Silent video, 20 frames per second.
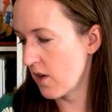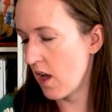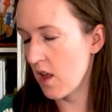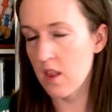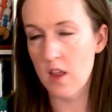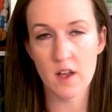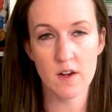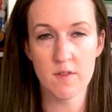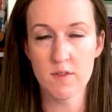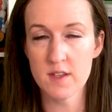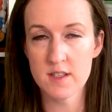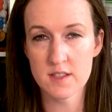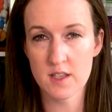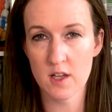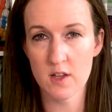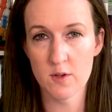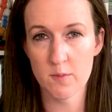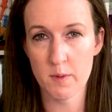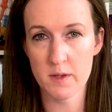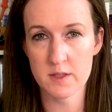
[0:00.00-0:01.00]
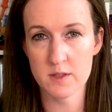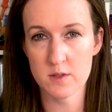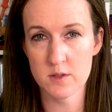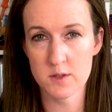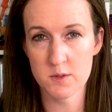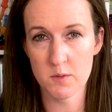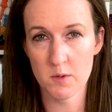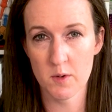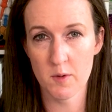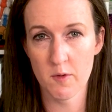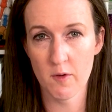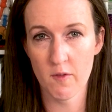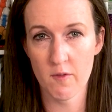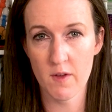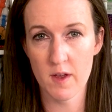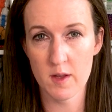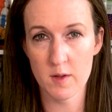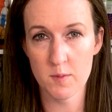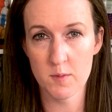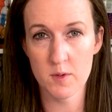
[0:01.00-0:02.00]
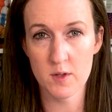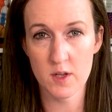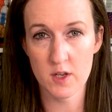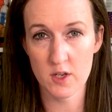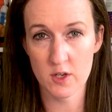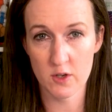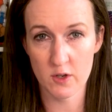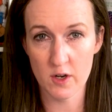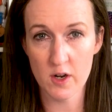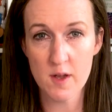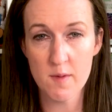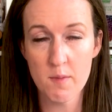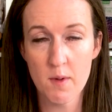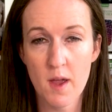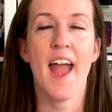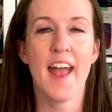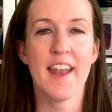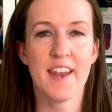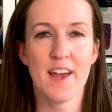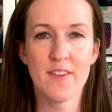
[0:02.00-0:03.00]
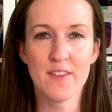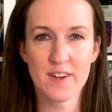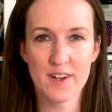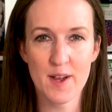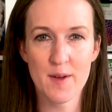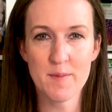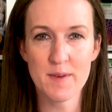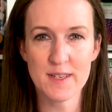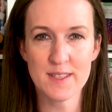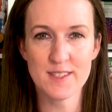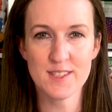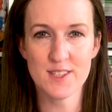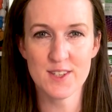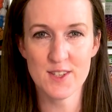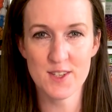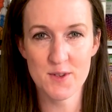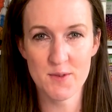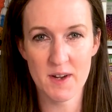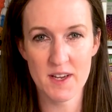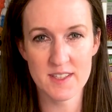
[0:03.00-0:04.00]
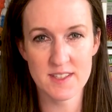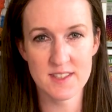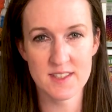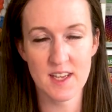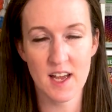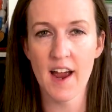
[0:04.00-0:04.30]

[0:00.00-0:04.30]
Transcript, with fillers: A lot of these color pencils were available in Europe, and now they're coming to the U S.